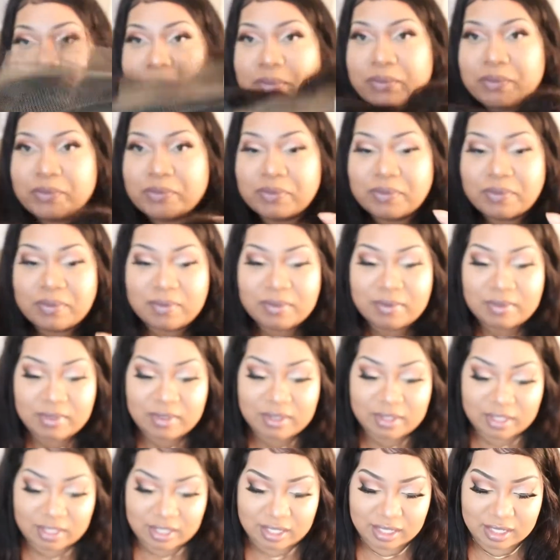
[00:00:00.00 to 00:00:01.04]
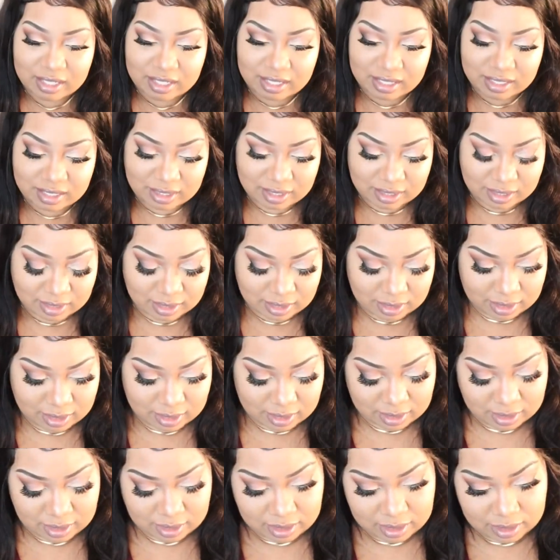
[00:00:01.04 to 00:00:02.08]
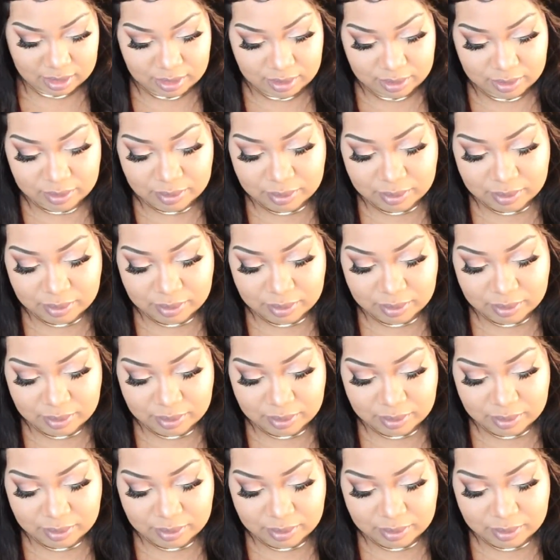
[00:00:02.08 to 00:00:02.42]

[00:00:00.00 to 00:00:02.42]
[no speech]